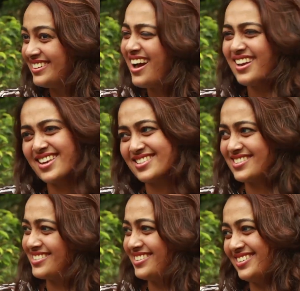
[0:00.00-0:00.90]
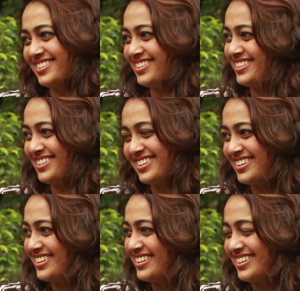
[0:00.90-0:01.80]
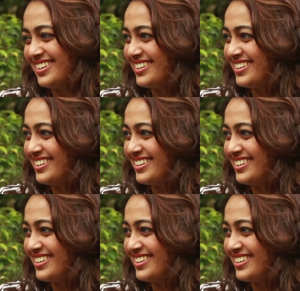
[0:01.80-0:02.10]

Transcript: Ah, yes. Okay. Have you